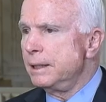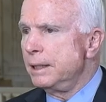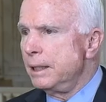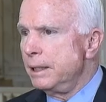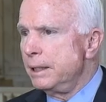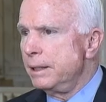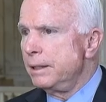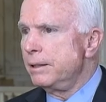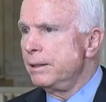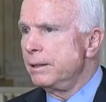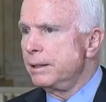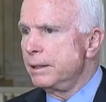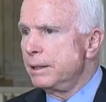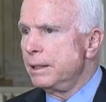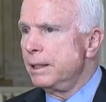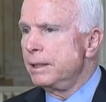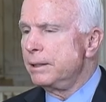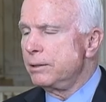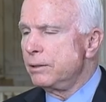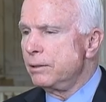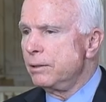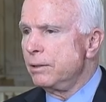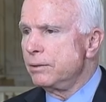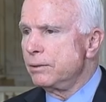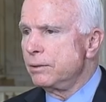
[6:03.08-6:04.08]
I think
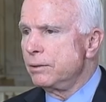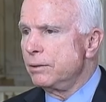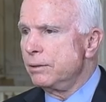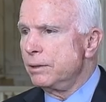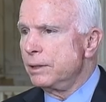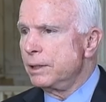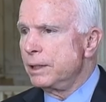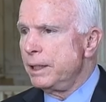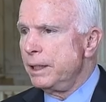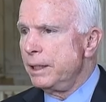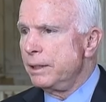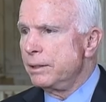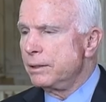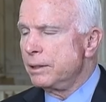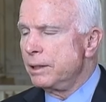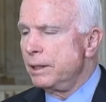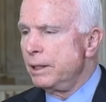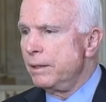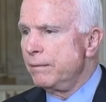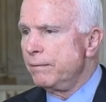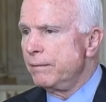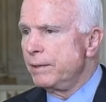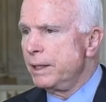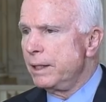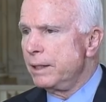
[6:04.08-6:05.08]
that's also the case in
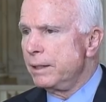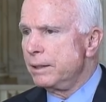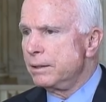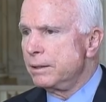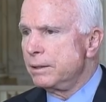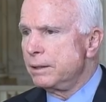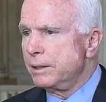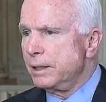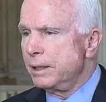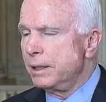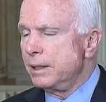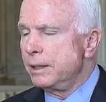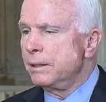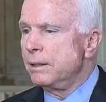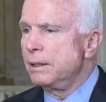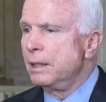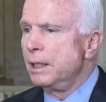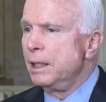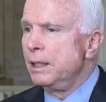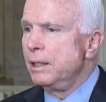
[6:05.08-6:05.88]
Afghanistan.